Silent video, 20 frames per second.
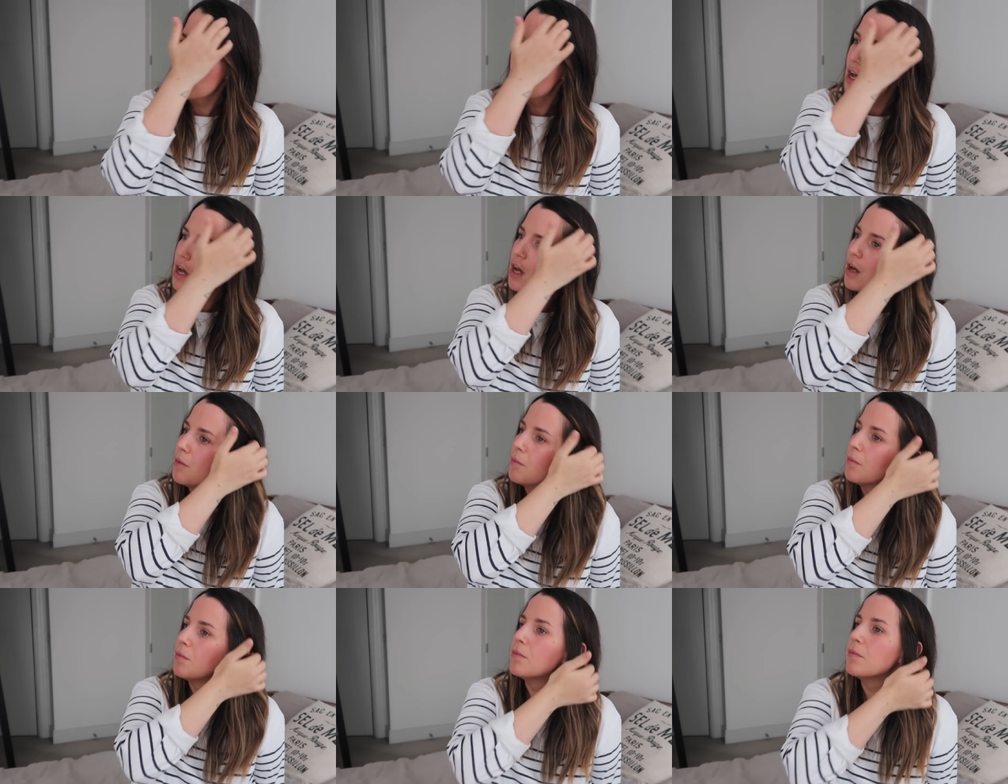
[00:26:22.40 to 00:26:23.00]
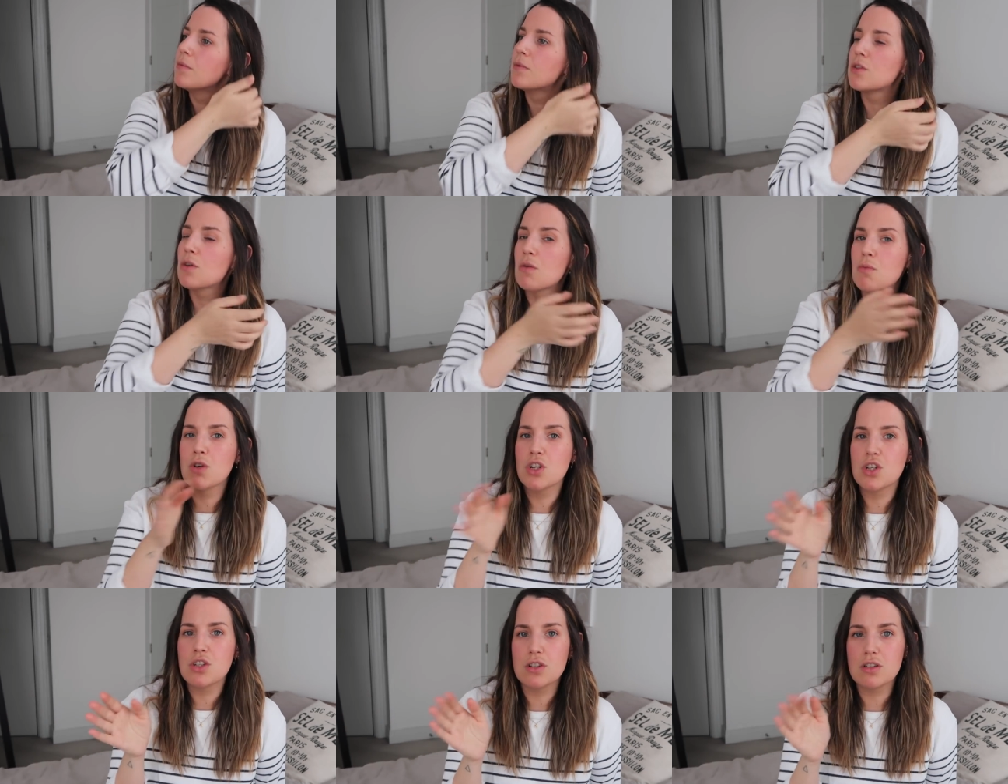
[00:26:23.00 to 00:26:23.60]
So I
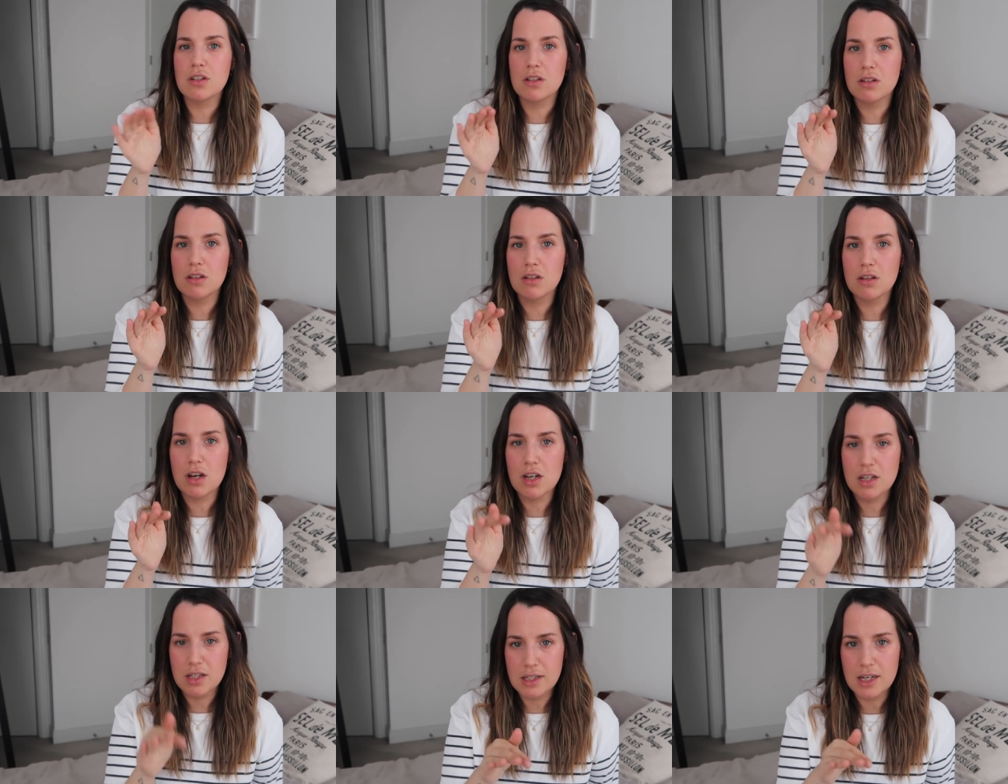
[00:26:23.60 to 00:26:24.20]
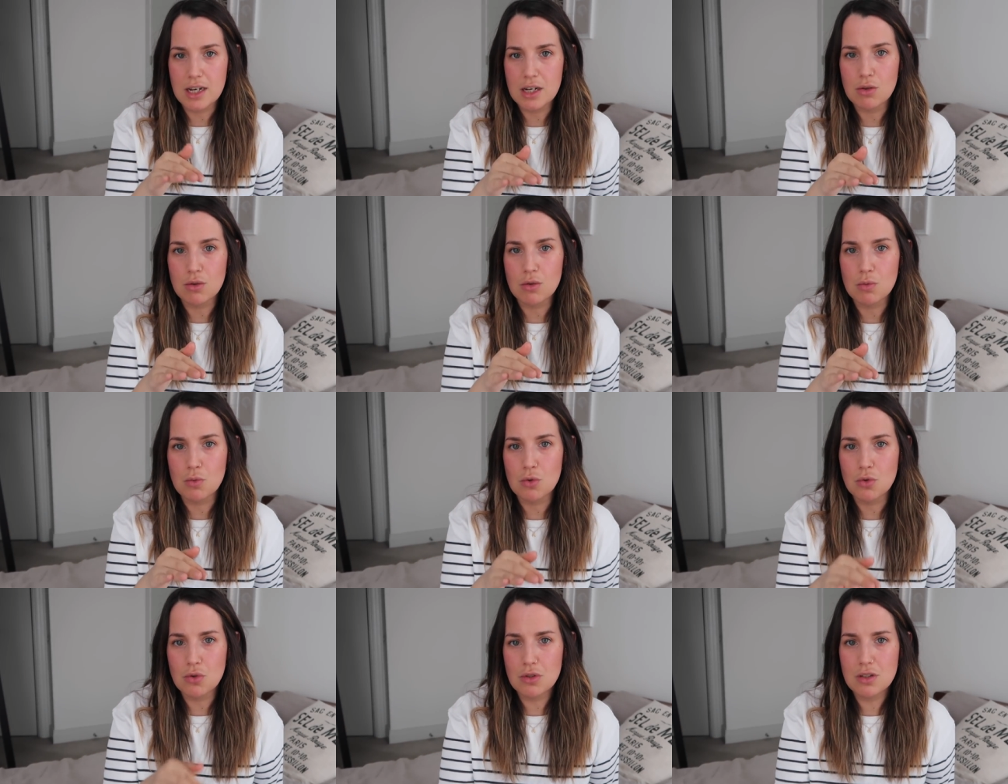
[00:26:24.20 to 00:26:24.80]
wished I stayed on
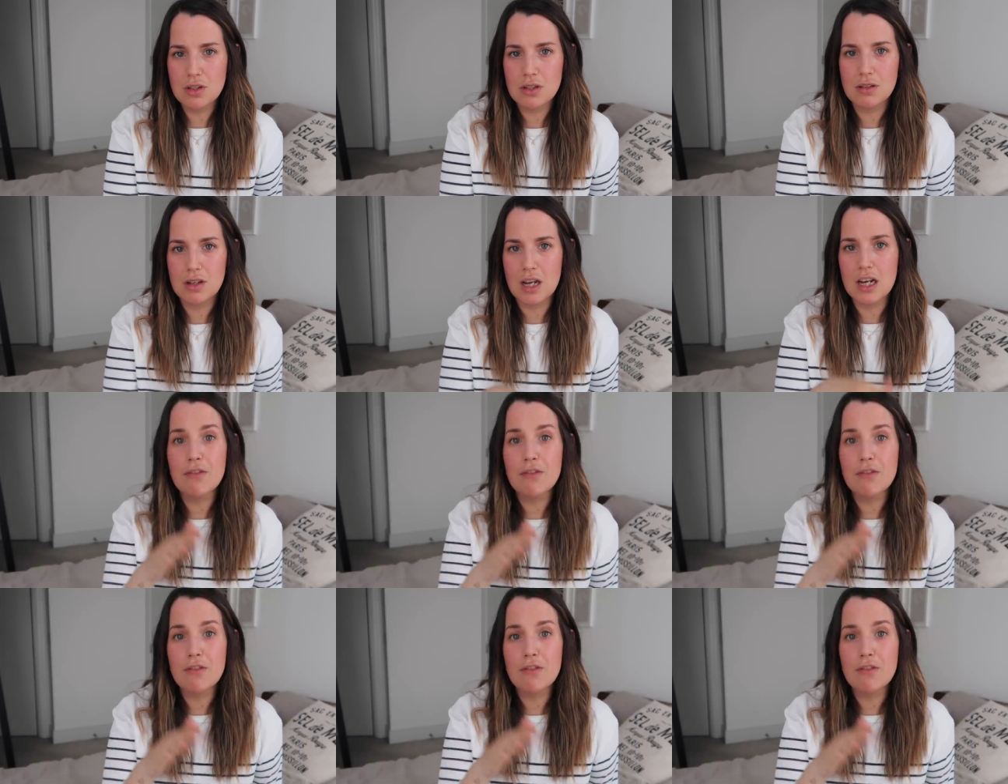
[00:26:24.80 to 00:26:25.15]
the ward.